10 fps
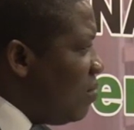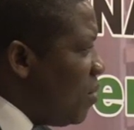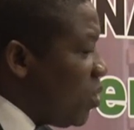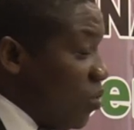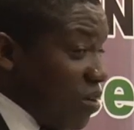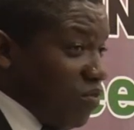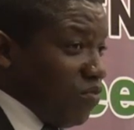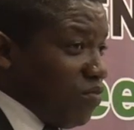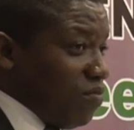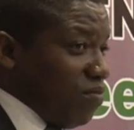But we have
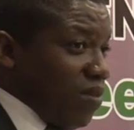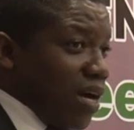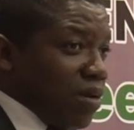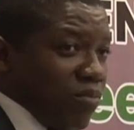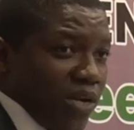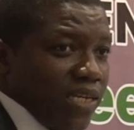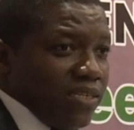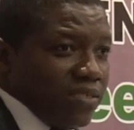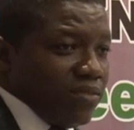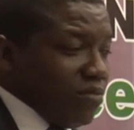arable
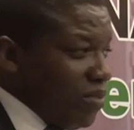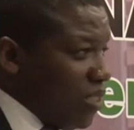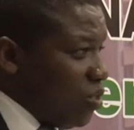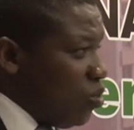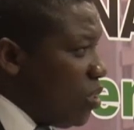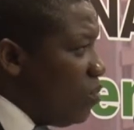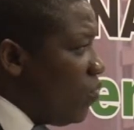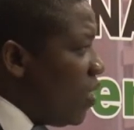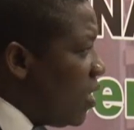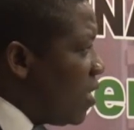land, which is suitable
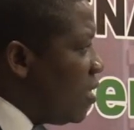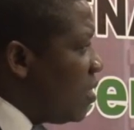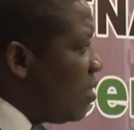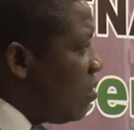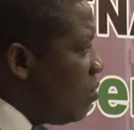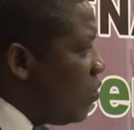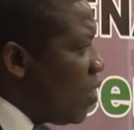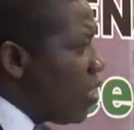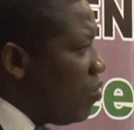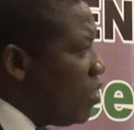for agriculture, of
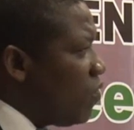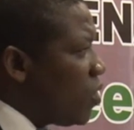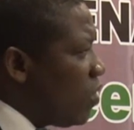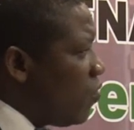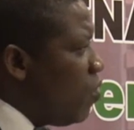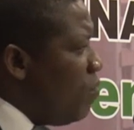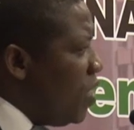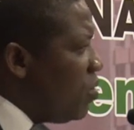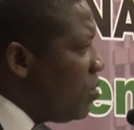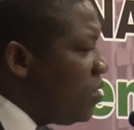around 44
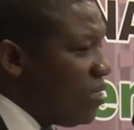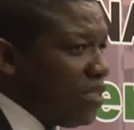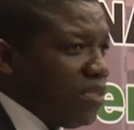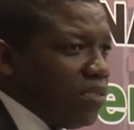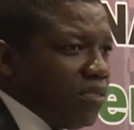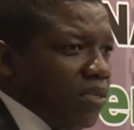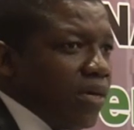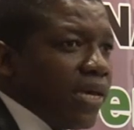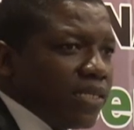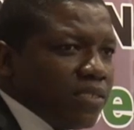million
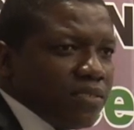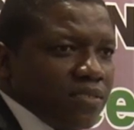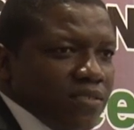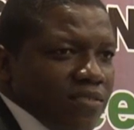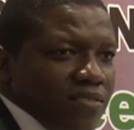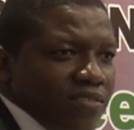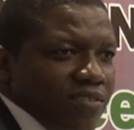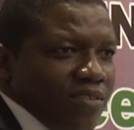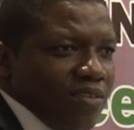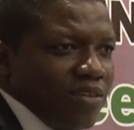hectares,
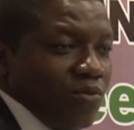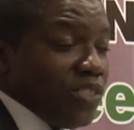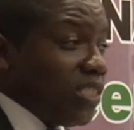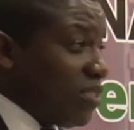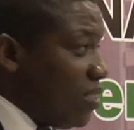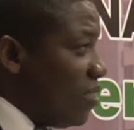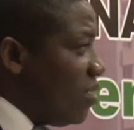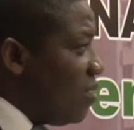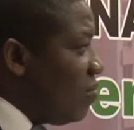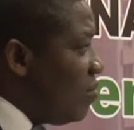which are
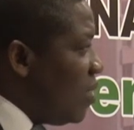still